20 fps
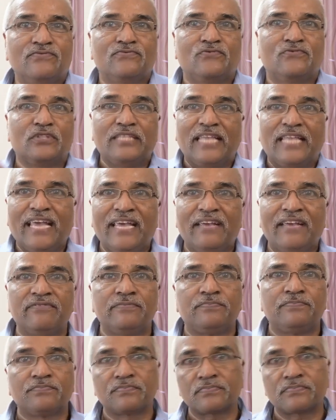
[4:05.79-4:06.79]
For
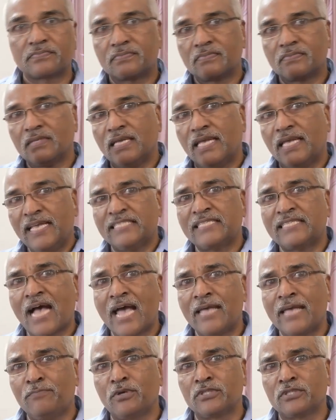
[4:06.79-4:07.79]
Dave, his
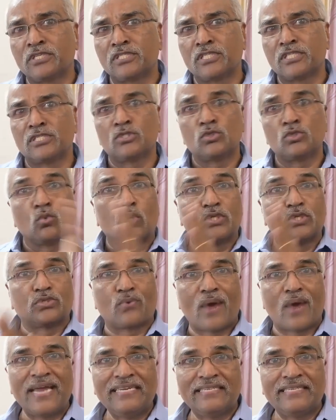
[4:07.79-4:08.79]
hypothesis was
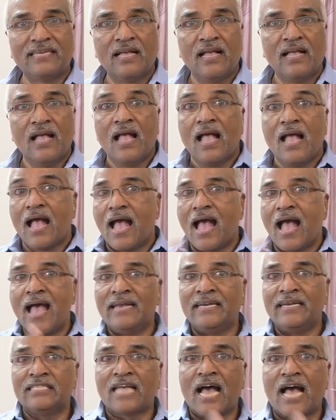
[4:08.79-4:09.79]
right,
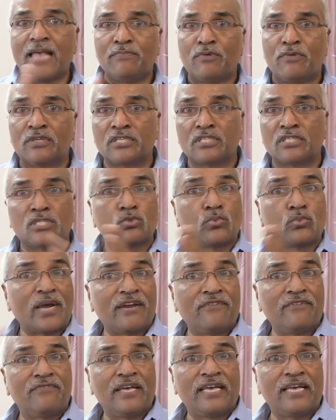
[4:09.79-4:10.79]
and his hypothesis
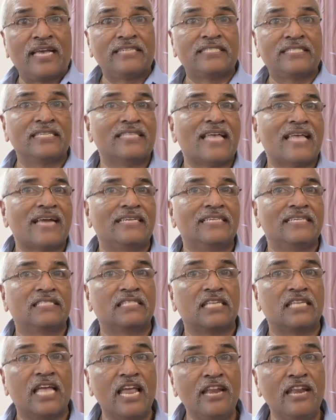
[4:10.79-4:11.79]
verification that
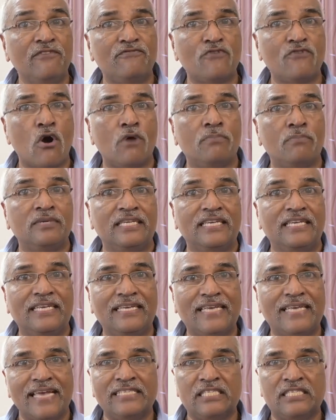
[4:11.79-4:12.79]
his informed
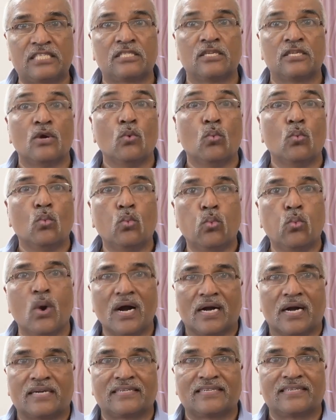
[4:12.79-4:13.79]
guess
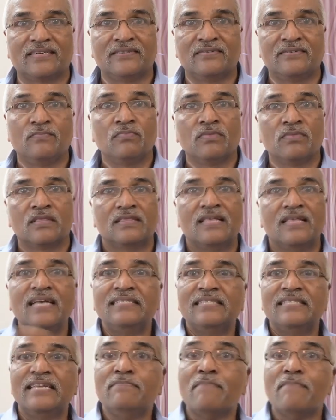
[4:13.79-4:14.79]
worked.
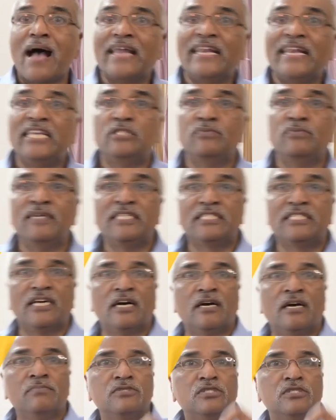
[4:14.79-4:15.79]
Thus, in management
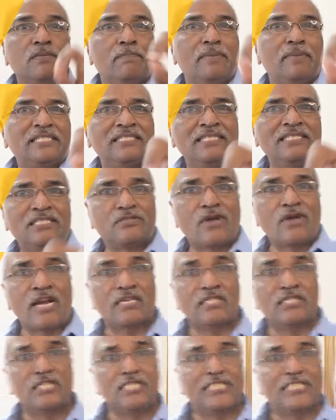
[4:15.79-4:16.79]
terms, the business
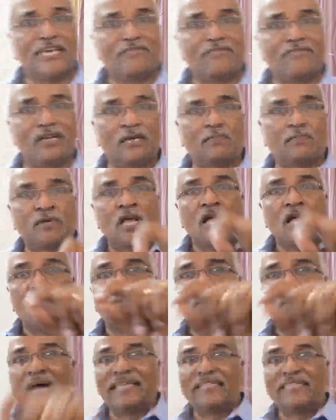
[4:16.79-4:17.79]
strategy developed
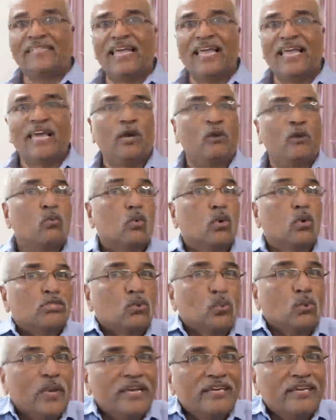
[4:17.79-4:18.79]
by Dave was
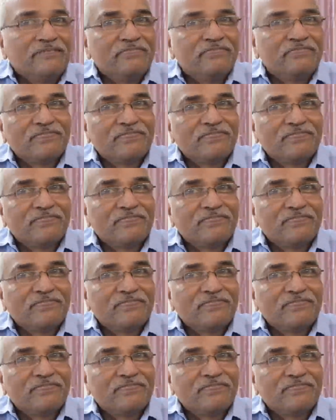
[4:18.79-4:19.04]
a winner.